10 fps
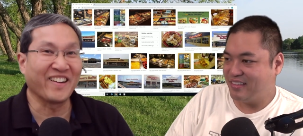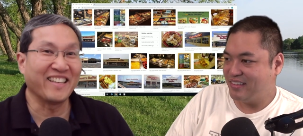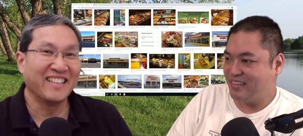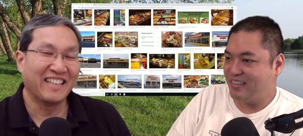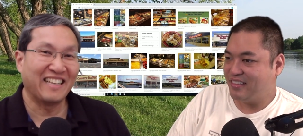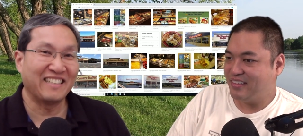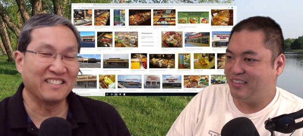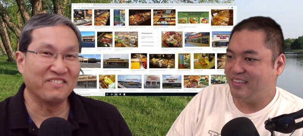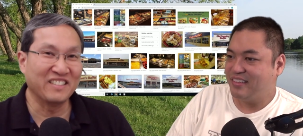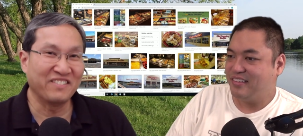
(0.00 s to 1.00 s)
Speaker 1: okay, hey,
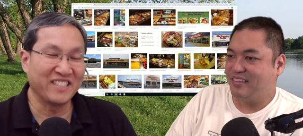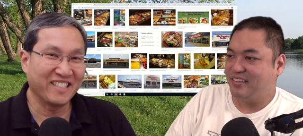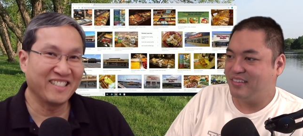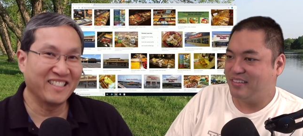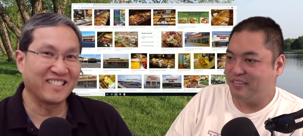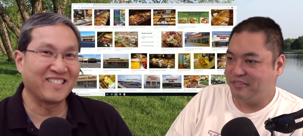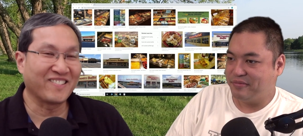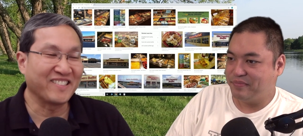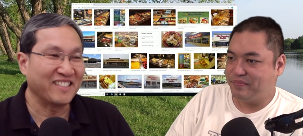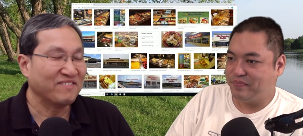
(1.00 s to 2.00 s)
let me let me tell you the
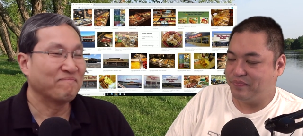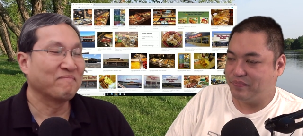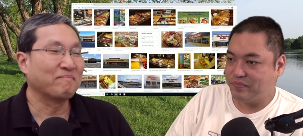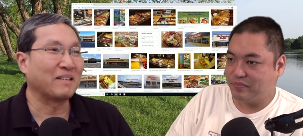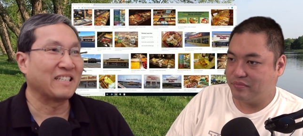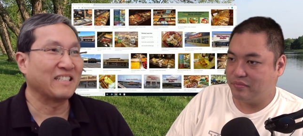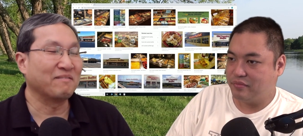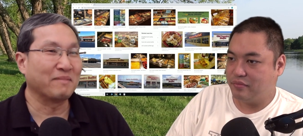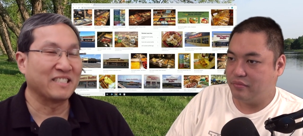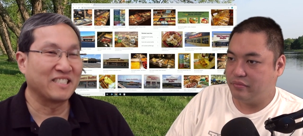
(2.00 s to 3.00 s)
story. My
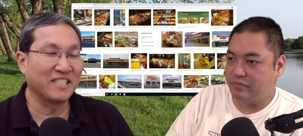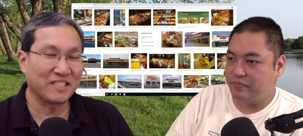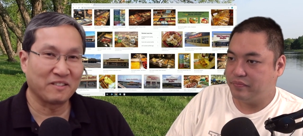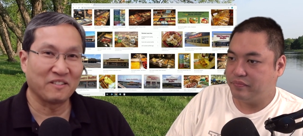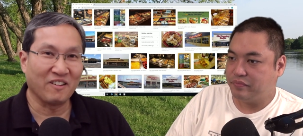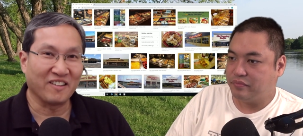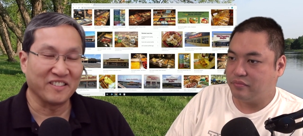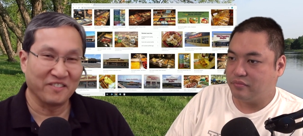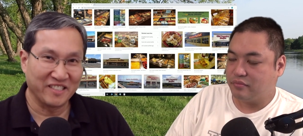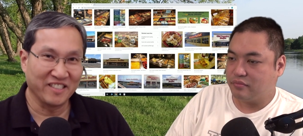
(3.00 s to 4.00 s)
my sister in law,
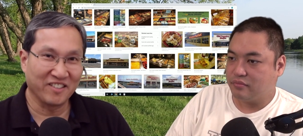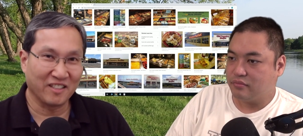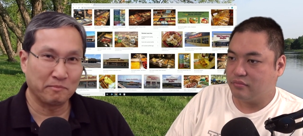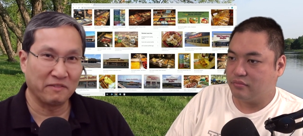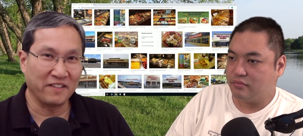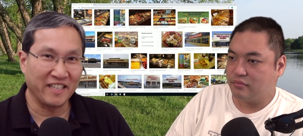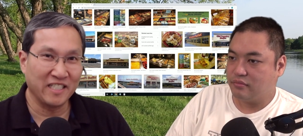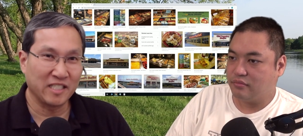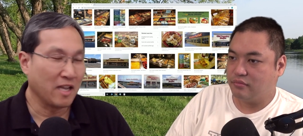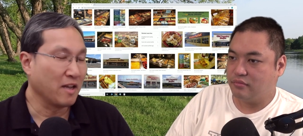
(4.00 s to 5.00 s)
you know what she calls
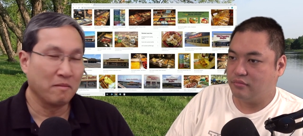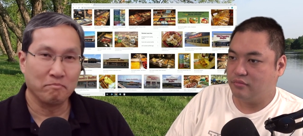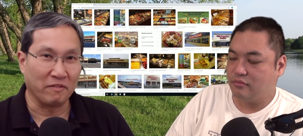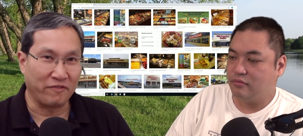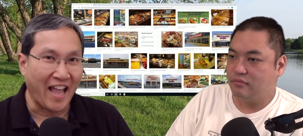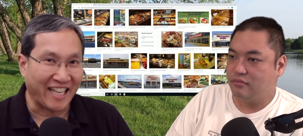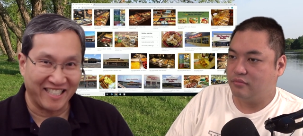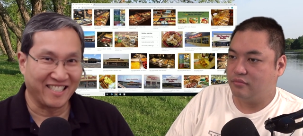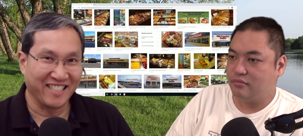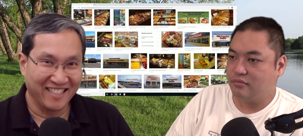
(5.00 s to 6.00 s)
buffets?
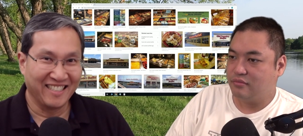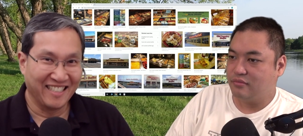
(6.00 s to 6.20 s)
Buffets.